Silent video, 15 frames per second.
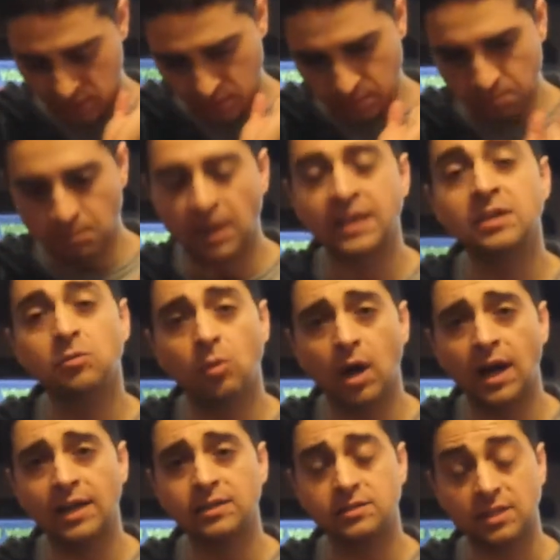
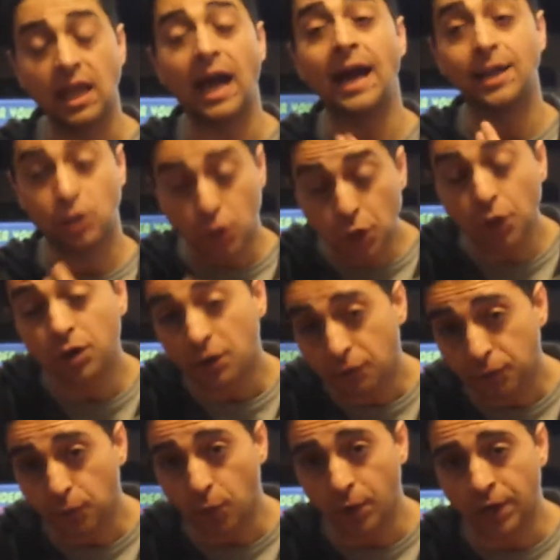Money-wise, I could
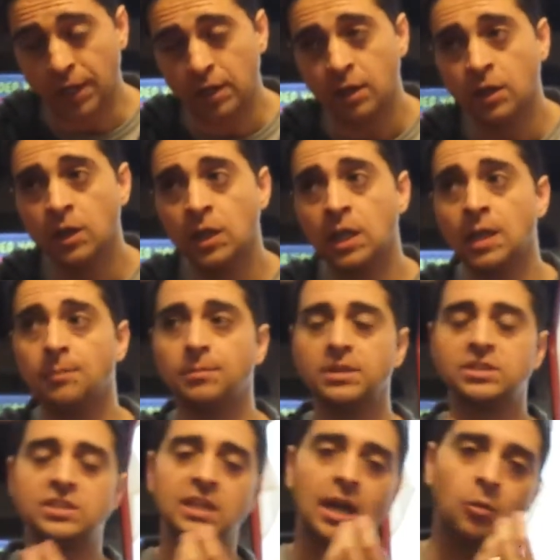afford it,
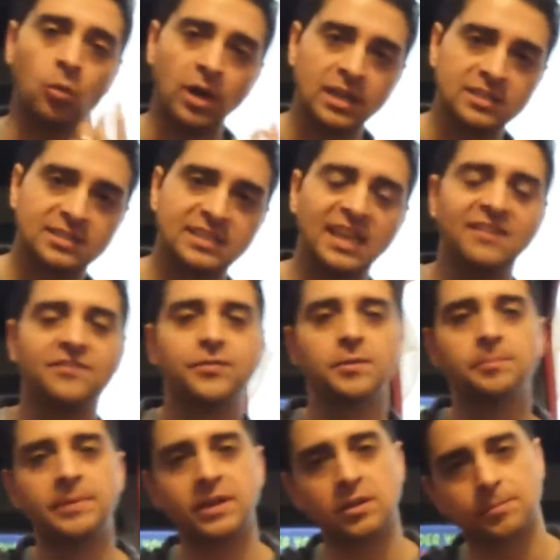but did I want to save for
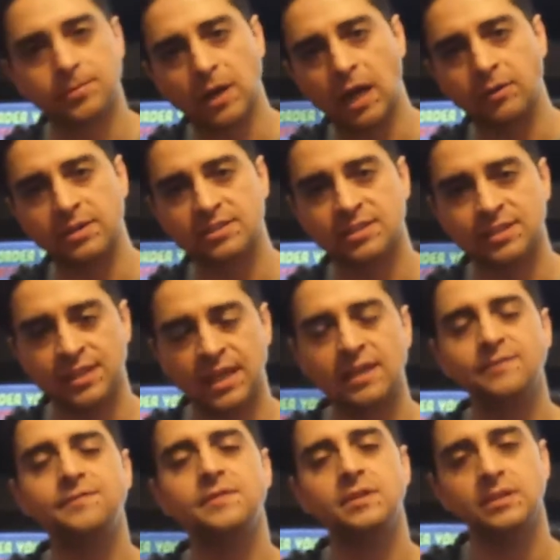bigger priorities in
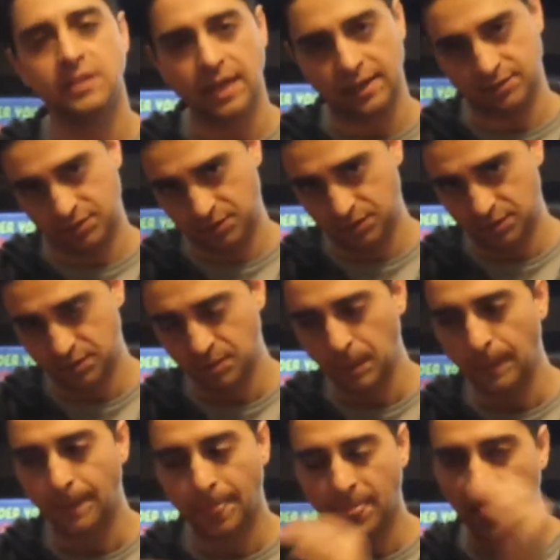life? Yes.
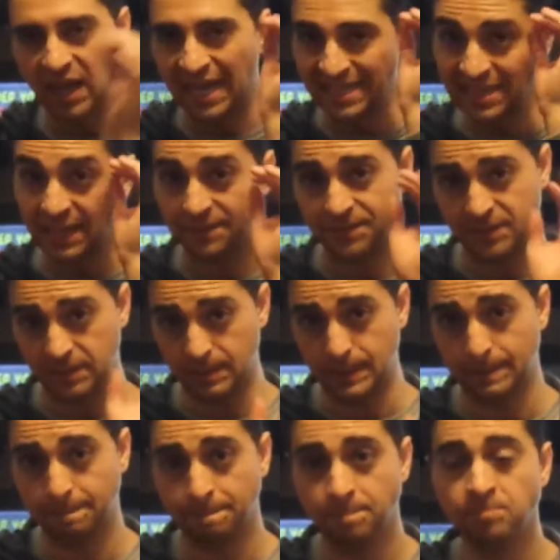I left it.
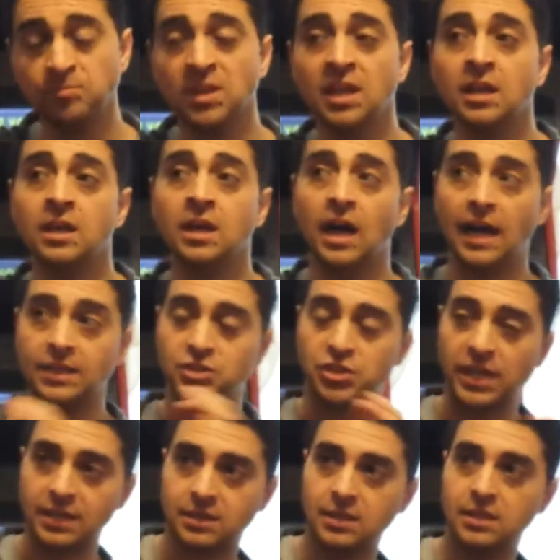I
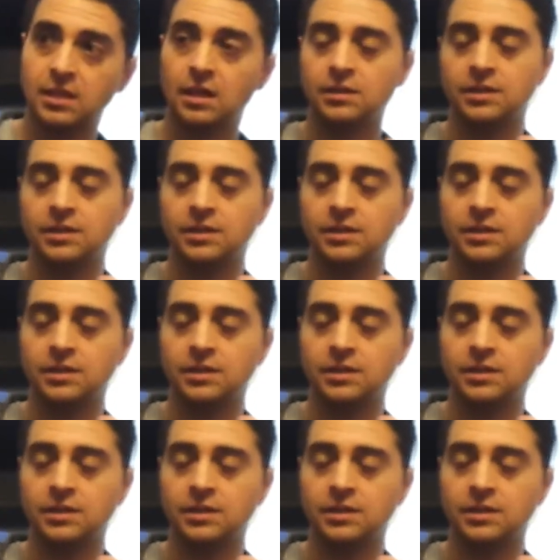checked it